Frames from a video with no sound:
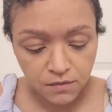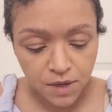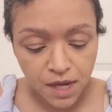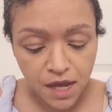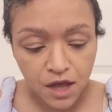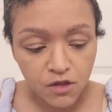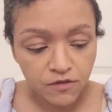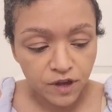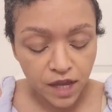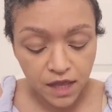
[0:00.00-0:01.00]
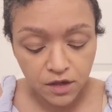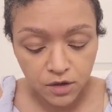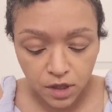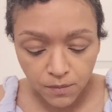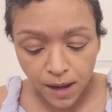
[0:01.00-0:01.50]
my e.l.f. Halo
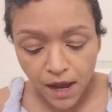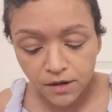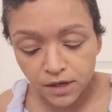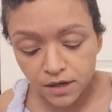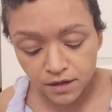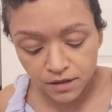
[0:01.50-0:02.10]
Glow powder.